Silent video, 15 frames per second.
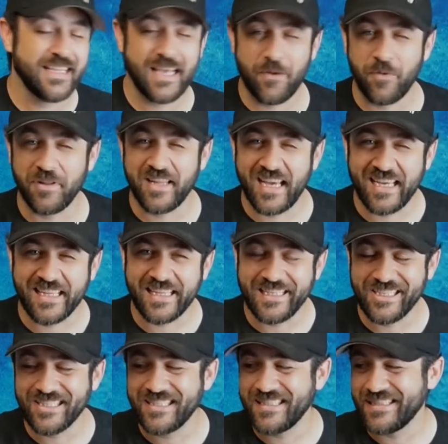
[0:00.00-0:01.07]
that will
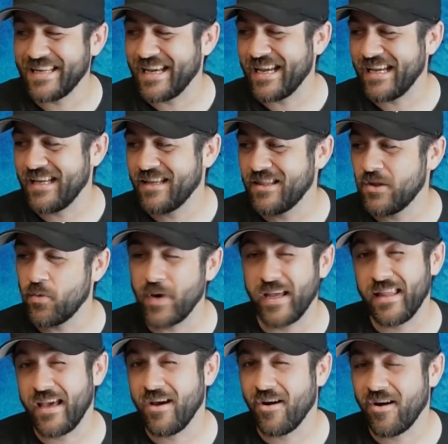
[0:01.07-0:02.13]
likely just stay the
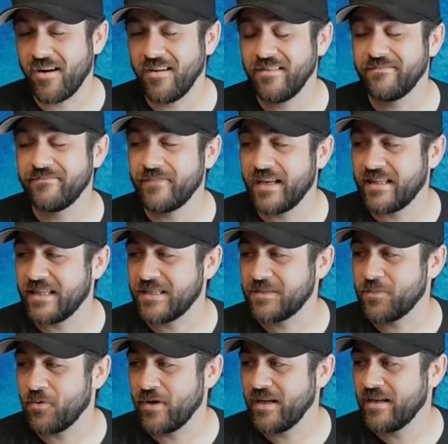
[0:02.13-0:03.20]
way they are at this
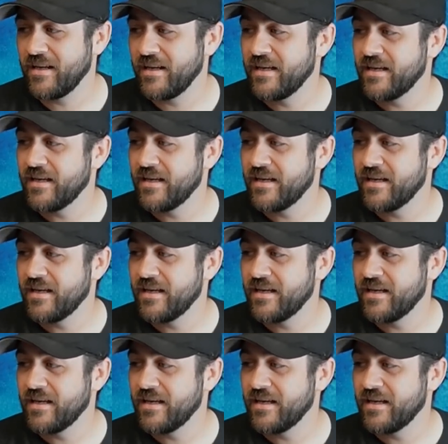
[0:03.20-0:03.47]
point.